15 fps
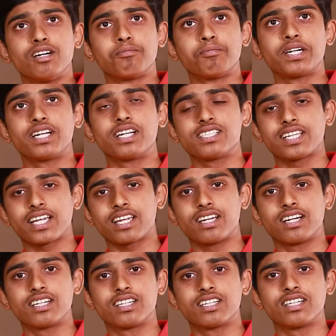But
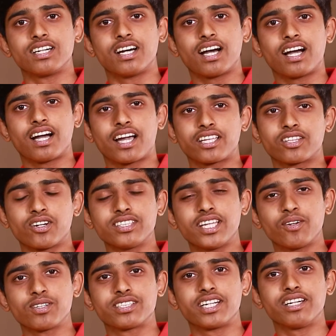I thought
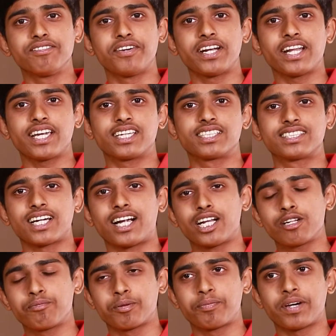that was enough, and I
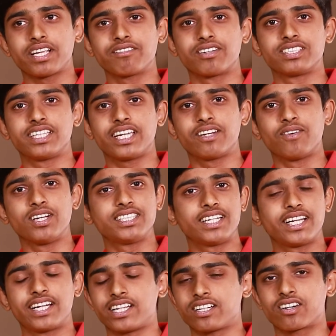started preparing for JEE Advanced,
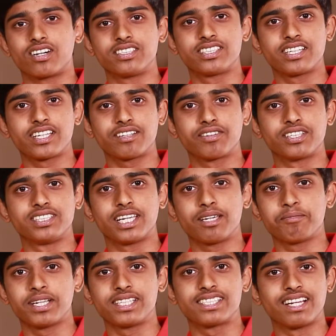and I didn't concentrate for JEE
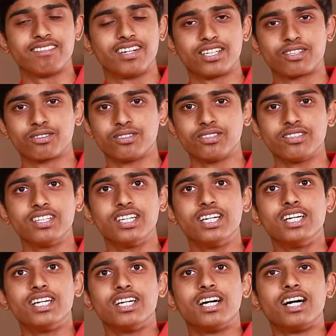mains level
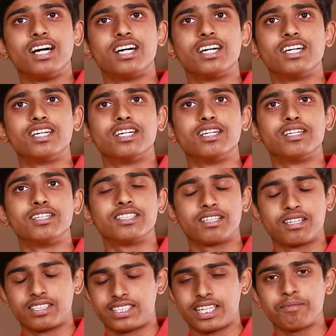
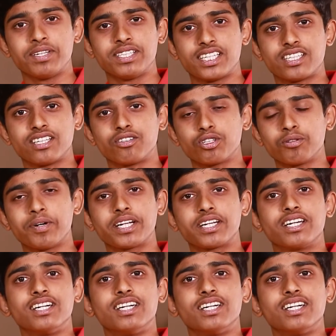2, JEE mains session 2. But